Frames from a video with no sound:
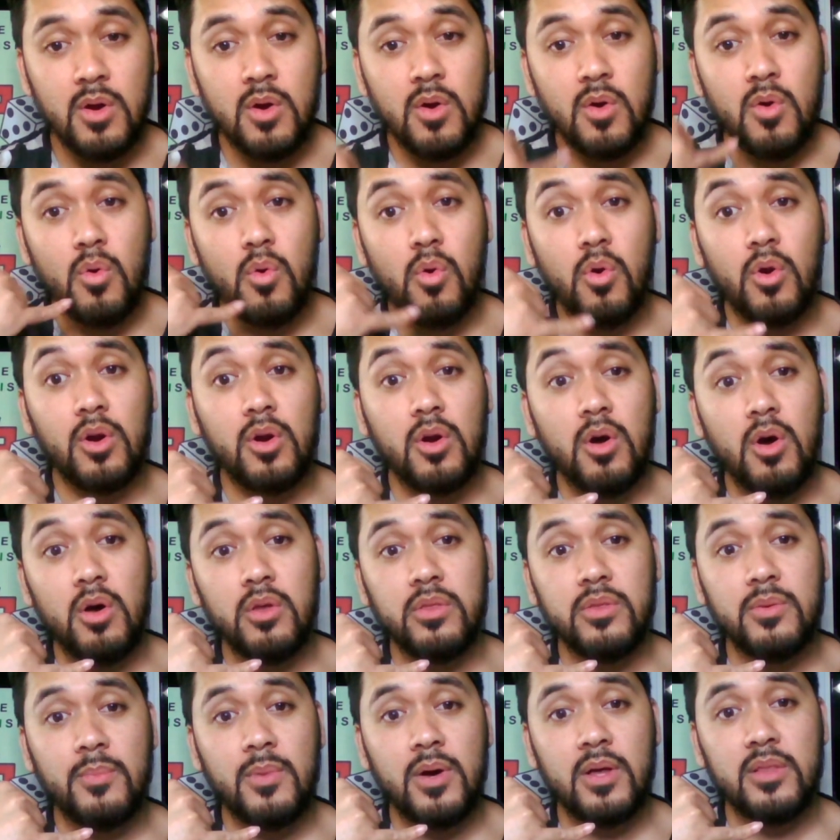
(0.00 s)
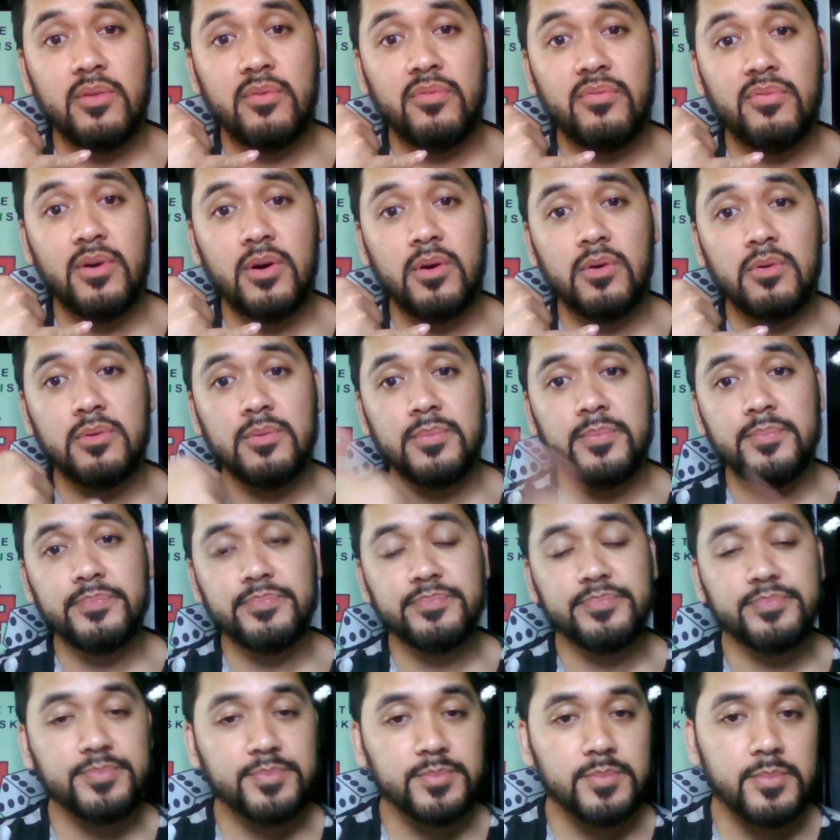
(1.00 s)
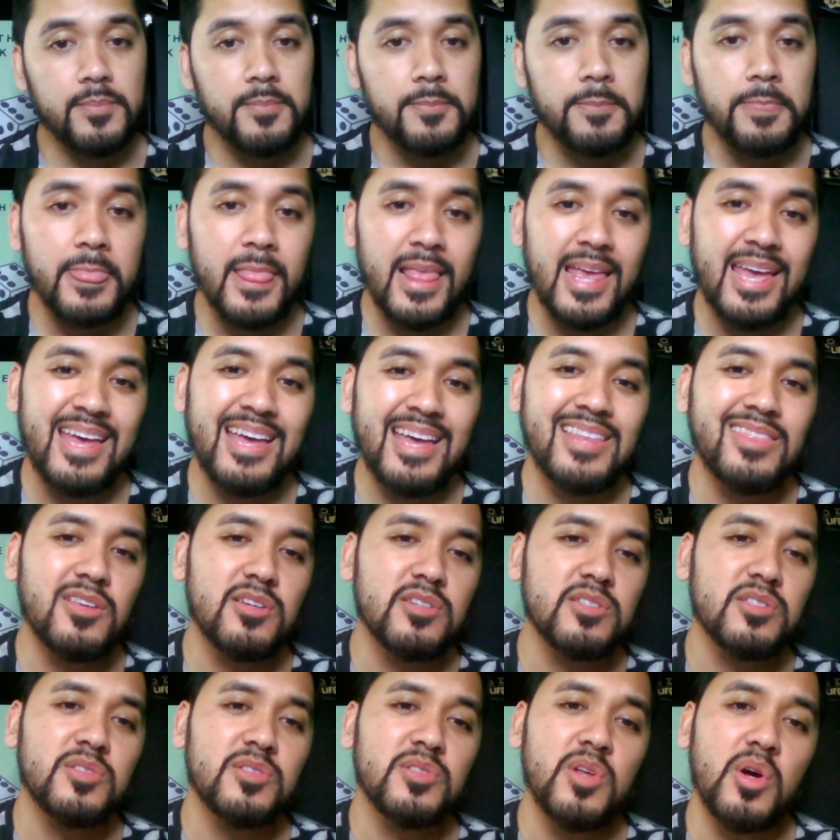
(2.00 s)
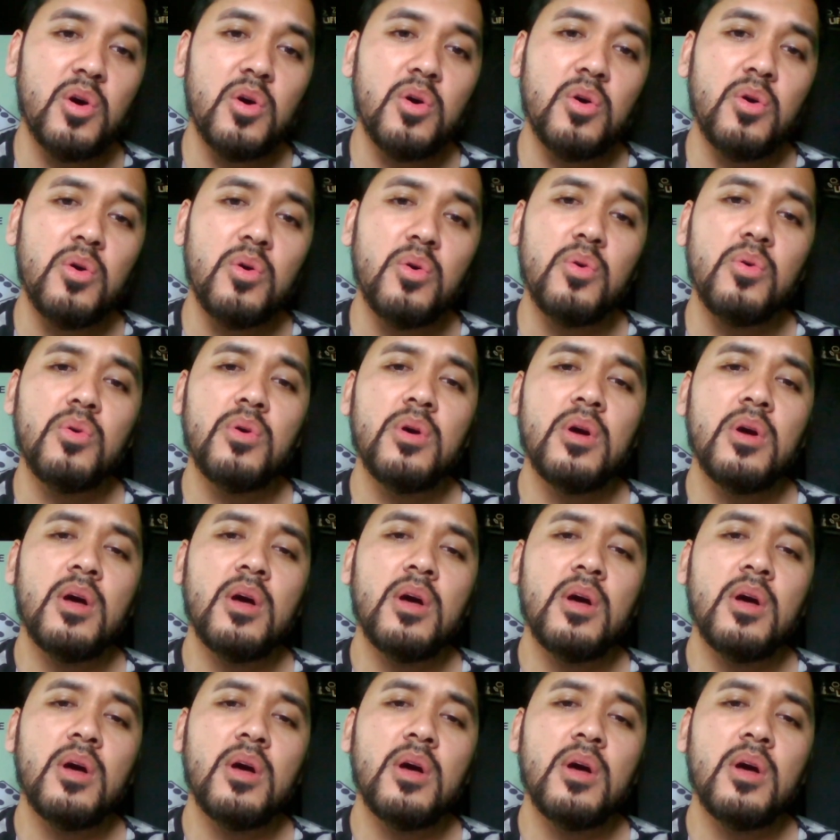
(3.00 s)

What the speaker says: or call them on the phone. And there's no